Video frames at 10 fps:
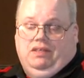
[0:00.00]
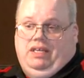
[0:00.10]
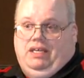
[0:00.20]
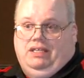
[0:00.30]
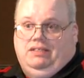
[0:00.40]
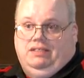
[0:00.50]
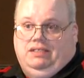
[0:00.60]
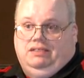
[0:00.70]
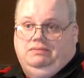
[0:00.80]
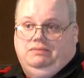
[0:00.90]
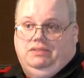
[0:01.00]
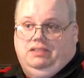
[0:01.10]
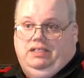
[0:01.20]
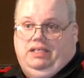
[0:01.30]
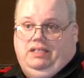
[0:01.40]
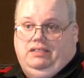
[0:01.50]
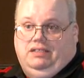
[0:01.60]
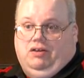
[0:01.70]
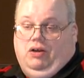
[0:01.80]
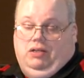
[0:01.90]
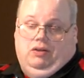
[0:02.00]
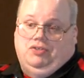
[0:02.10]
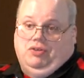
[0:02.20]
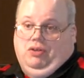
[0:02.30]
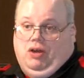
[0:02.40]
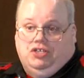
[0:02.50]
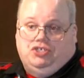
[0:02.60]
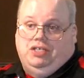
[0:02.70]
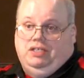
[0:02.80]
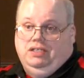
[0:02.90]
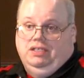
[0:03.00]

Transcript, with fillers: and, uh, and uh, also launching